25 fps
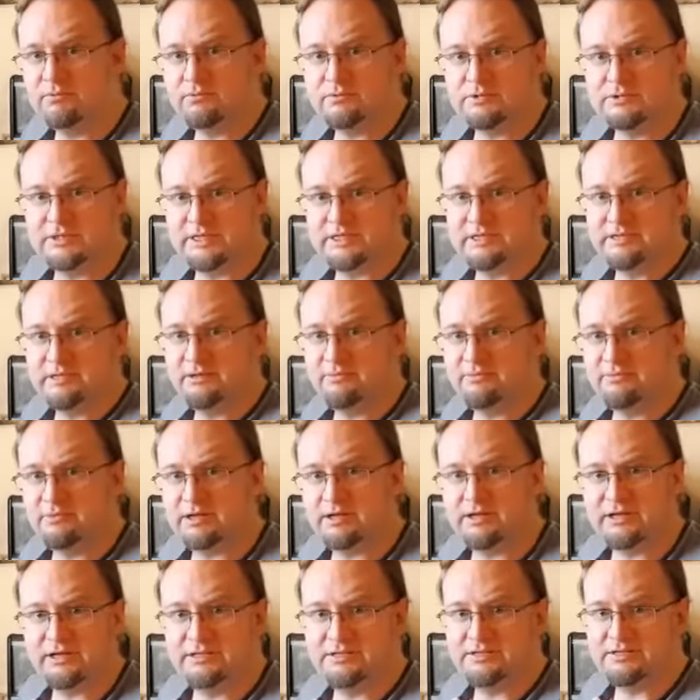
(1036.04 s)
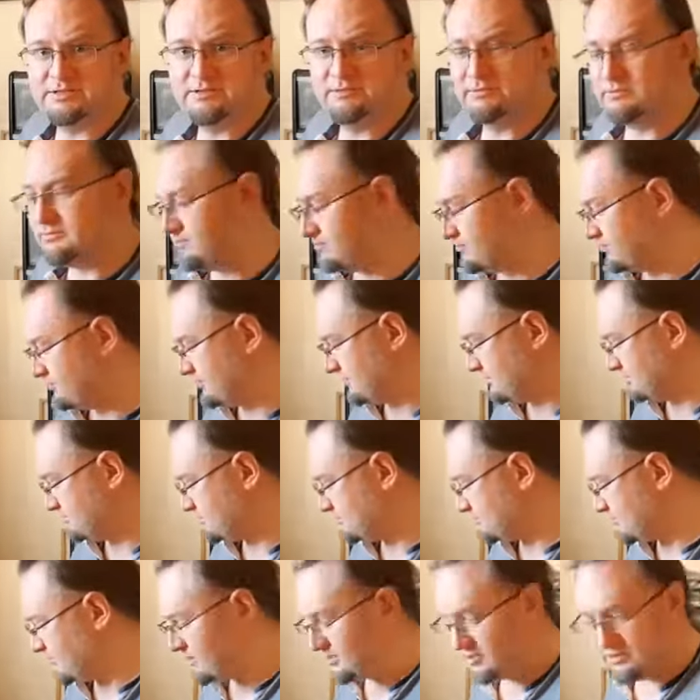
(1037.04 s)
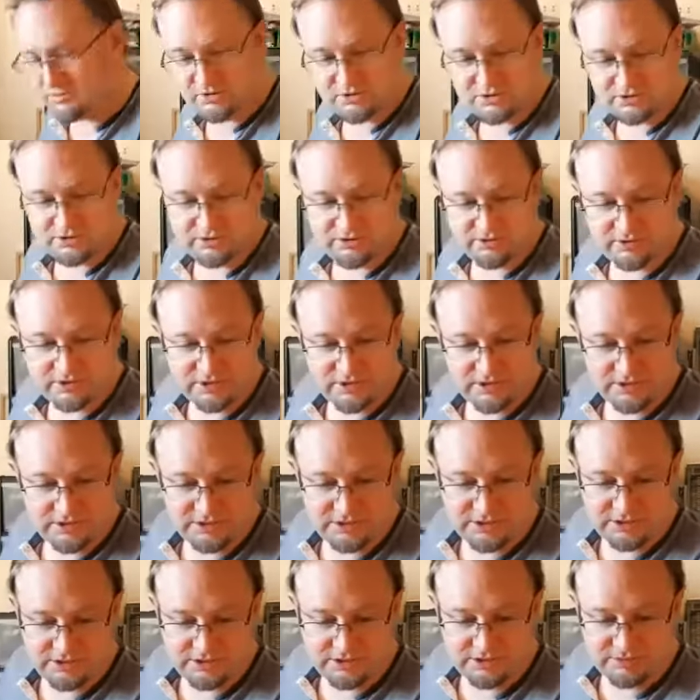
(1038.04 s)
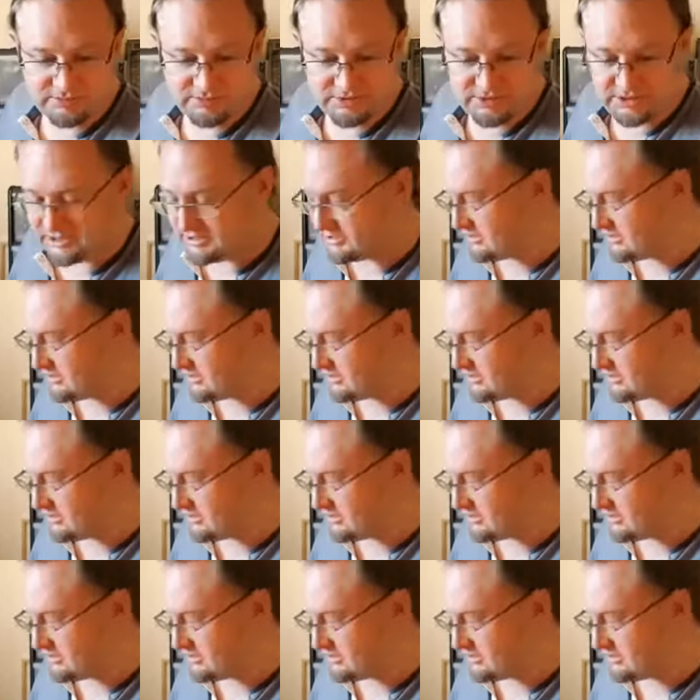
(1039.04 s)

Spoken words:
zig lines and swirls to your